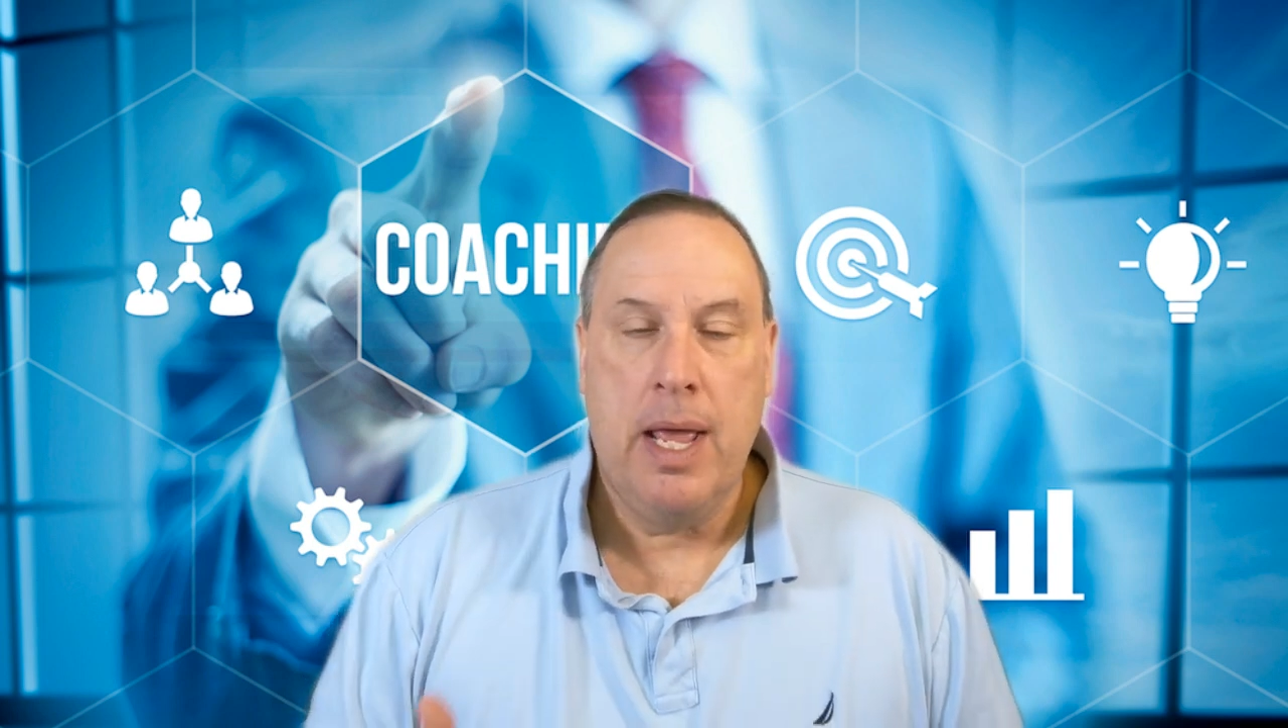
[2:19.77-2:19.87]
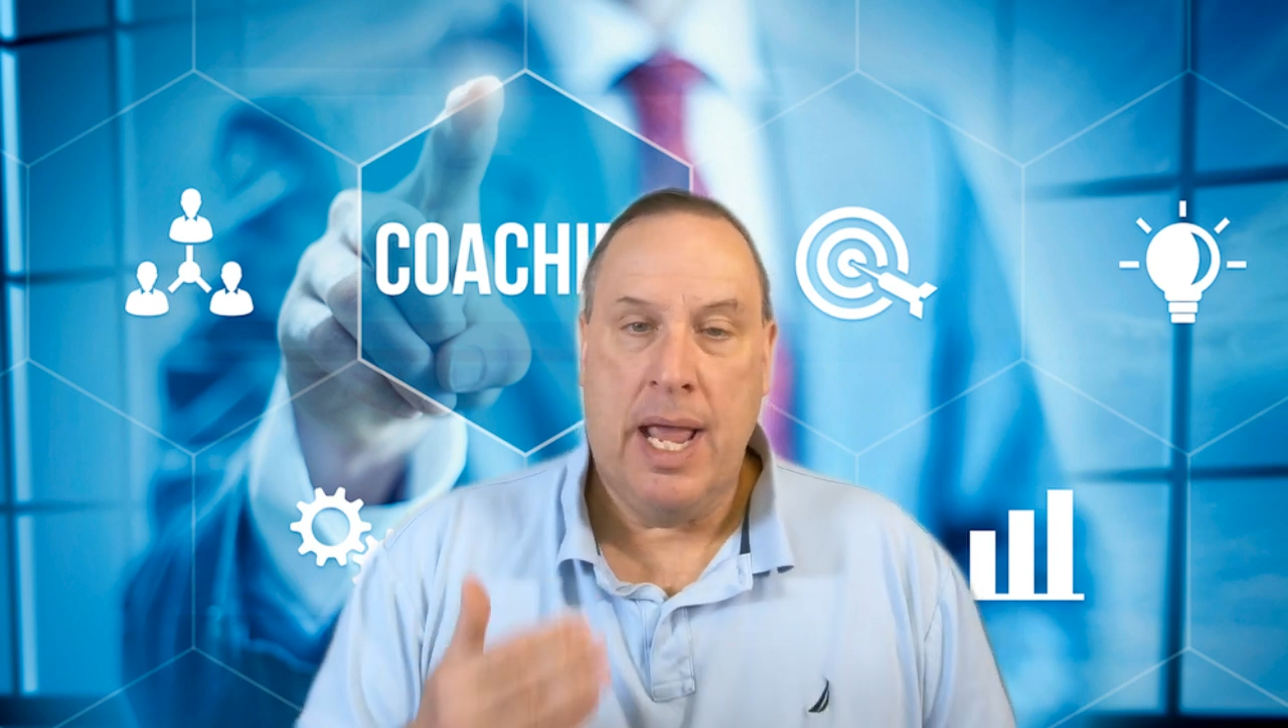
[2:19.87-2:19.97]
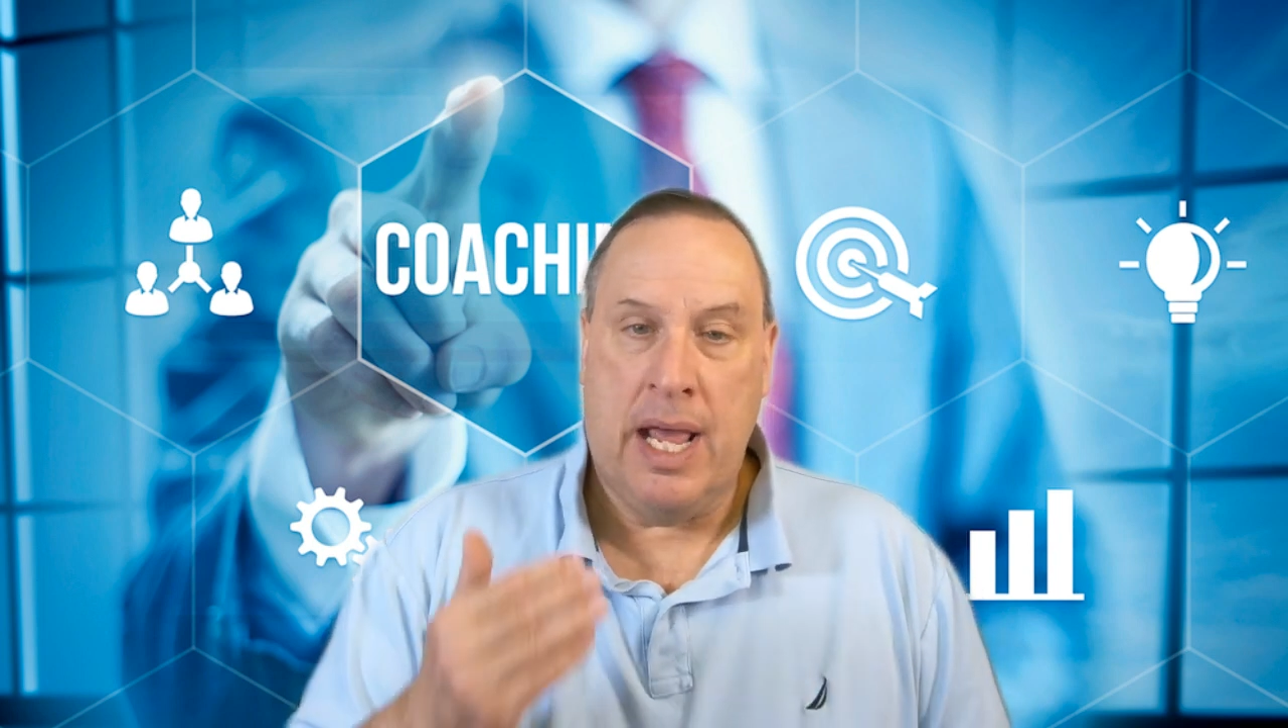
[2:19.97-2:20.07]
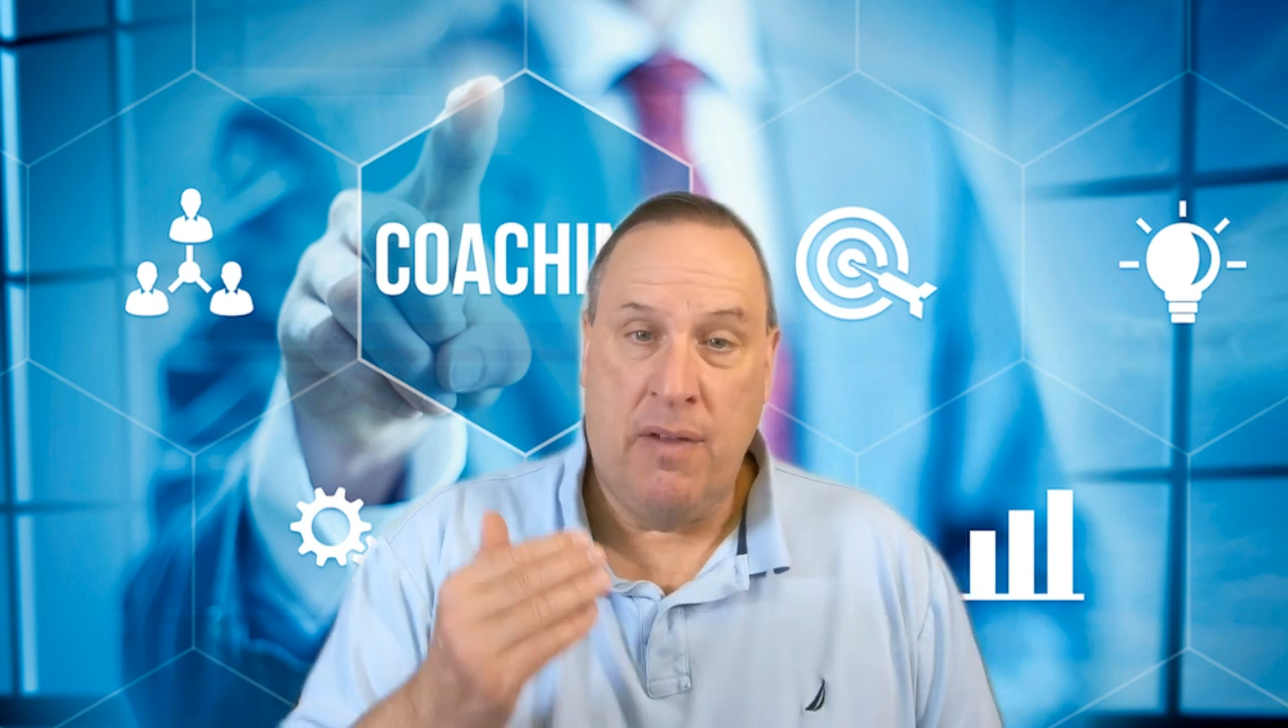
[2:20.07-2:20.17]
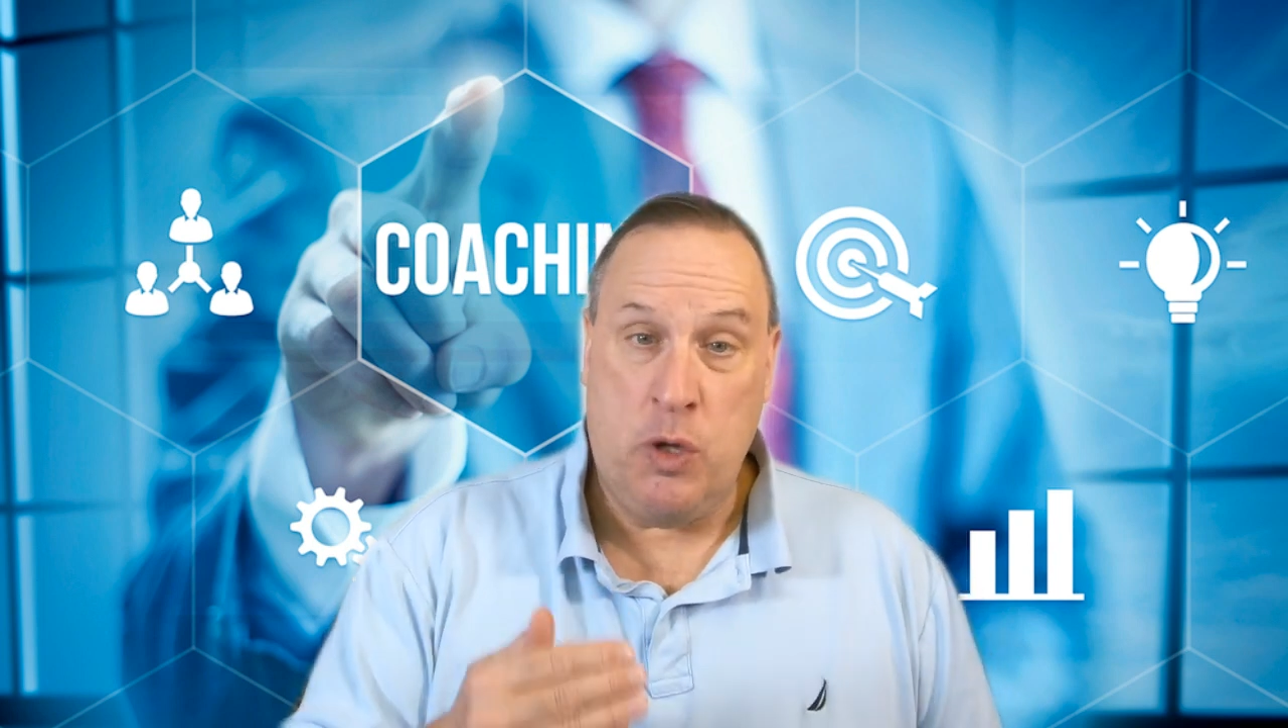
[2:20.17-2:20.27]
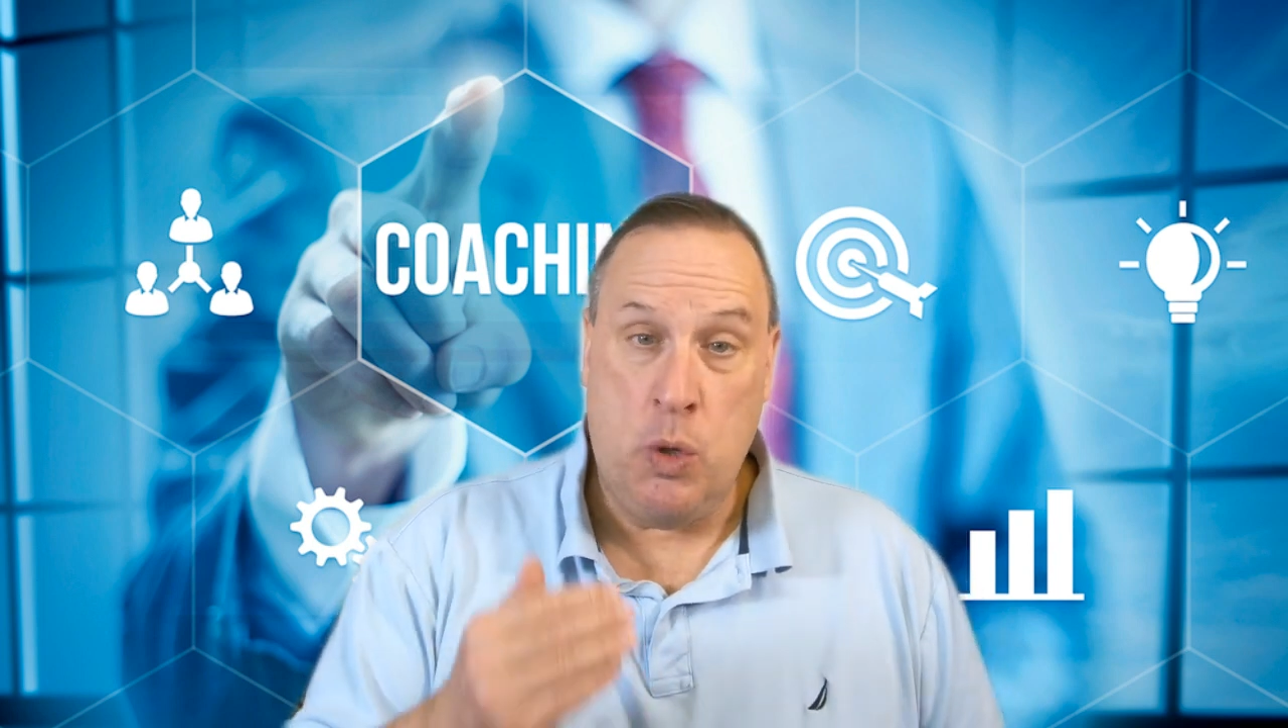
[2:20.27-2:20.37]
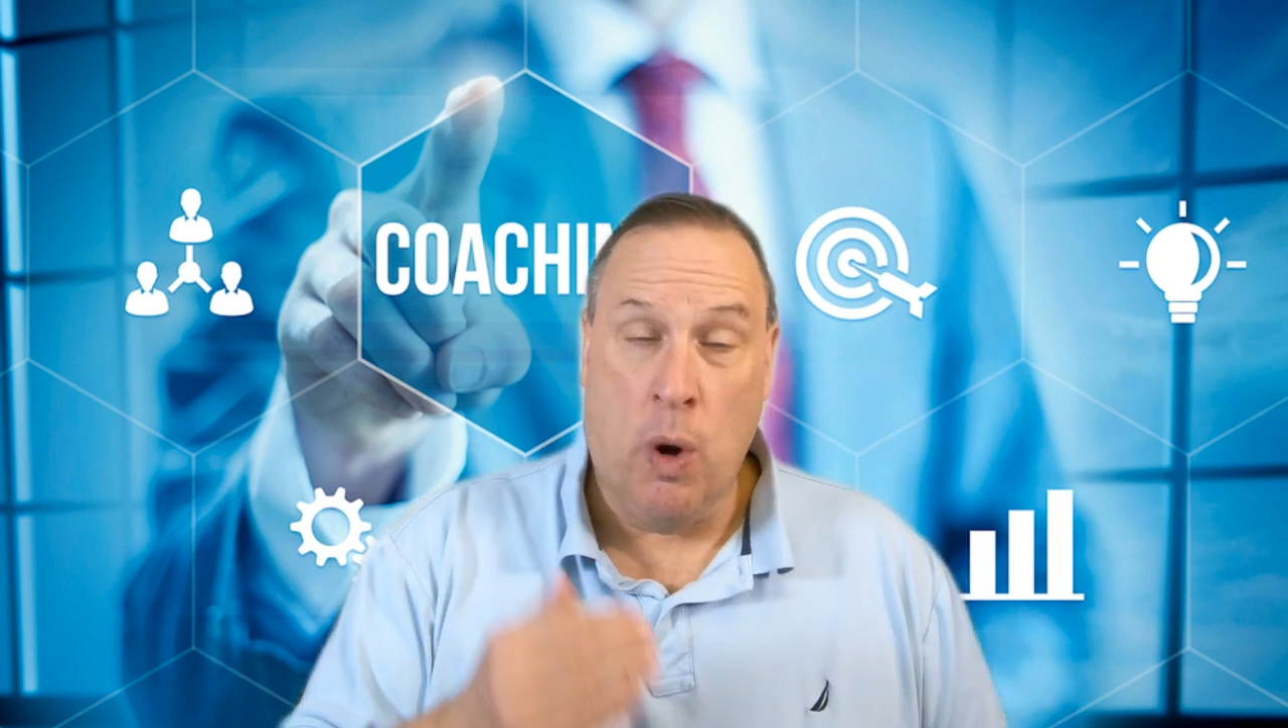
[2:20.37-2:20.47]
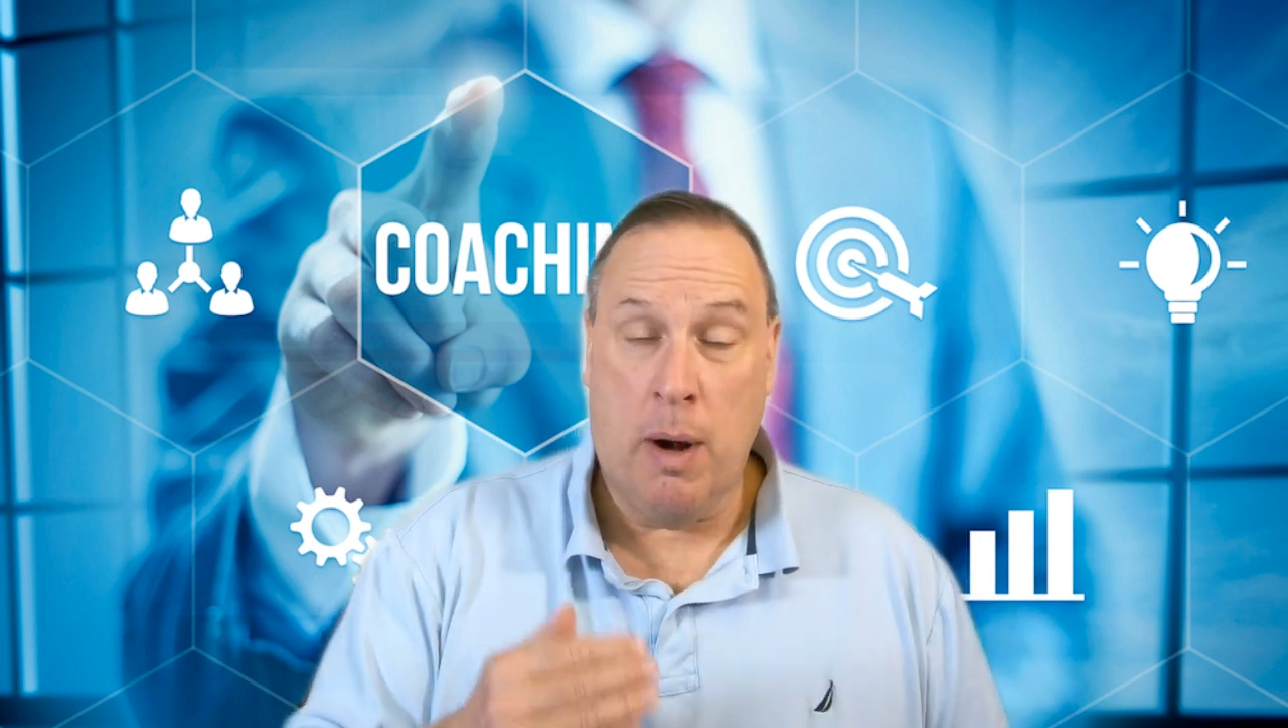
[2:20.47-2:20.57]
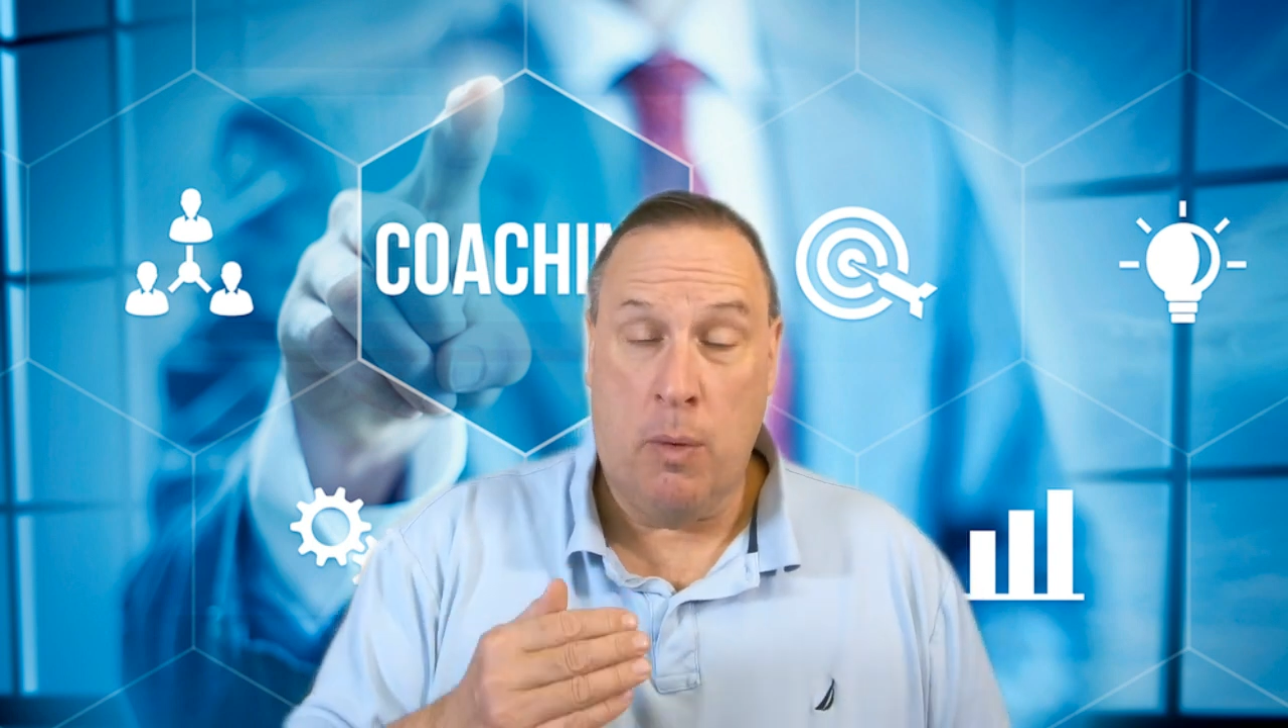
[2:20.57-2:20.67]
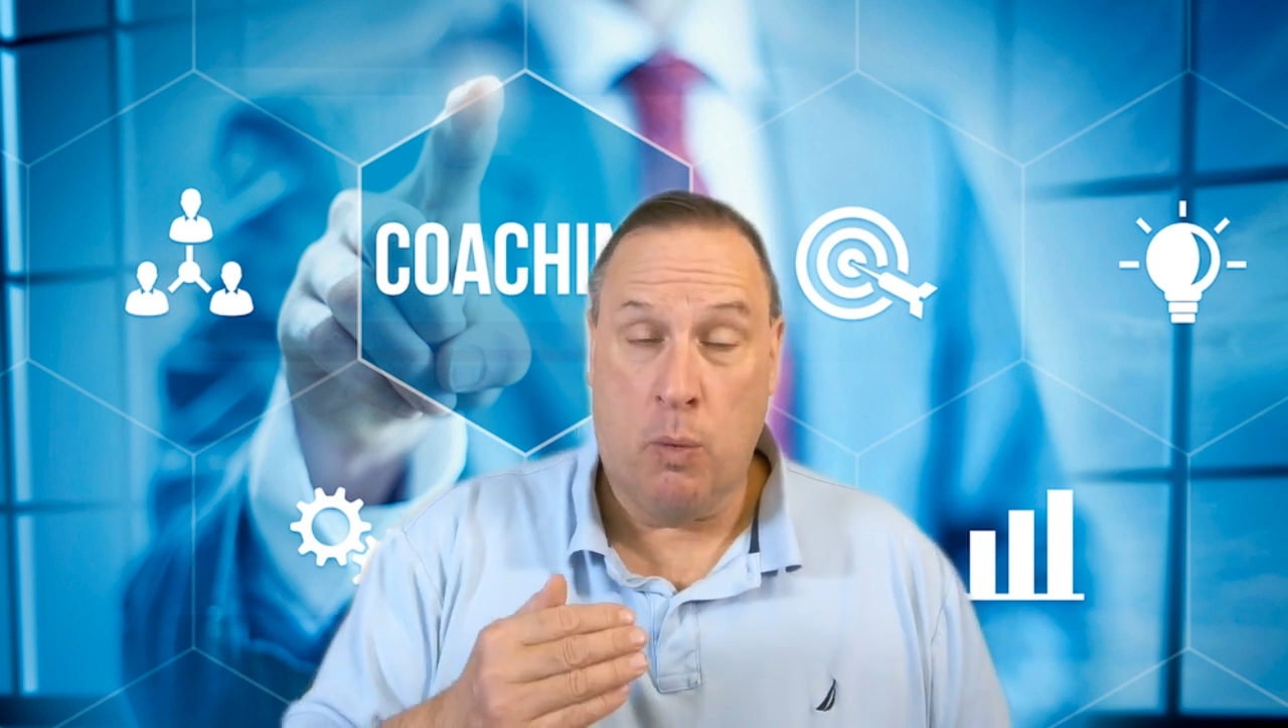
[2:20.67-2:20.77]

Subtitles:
And if you are